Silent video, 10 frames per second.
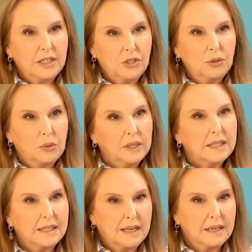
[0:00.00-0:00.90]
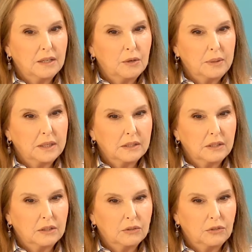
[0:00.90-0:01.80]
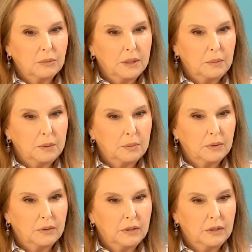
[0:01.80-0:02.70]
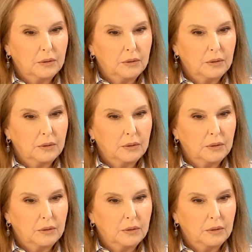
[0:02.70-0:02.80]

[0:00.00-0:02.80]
I do want to say, though, because, so many people,